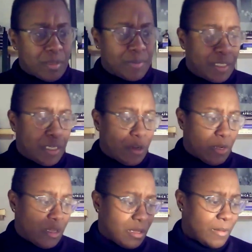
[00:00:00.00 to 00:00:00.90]

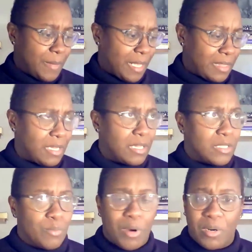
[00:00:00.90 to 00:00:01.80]
subsidiary, I mean, I think
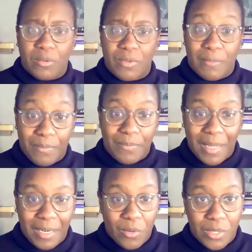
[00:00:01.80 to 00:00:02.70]
it's a part of,
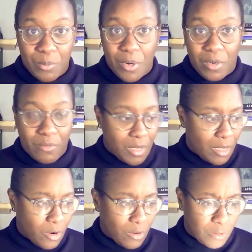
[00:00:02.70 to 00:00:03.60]
I know it's a part of
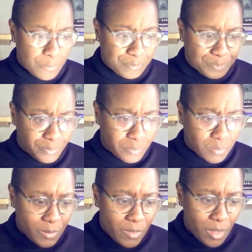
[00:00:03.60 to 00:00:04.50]
Harvard,
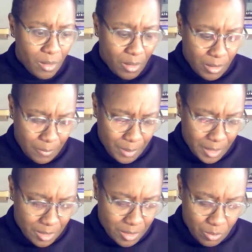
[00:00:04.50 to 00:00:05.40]
but
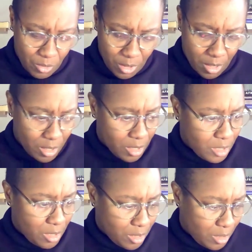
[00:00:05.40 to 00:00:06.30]
it's a more
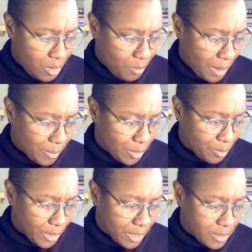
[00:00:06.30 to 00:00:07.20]
popular
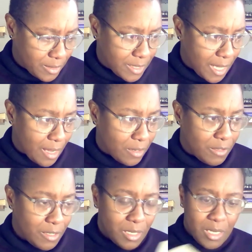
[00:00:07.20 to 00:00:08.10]
press side of
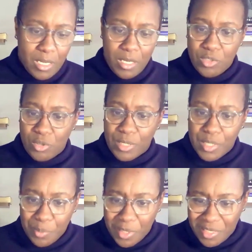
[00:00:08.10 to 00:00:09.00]
it. So
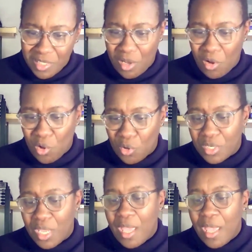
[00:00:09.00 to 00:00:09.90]
this book is called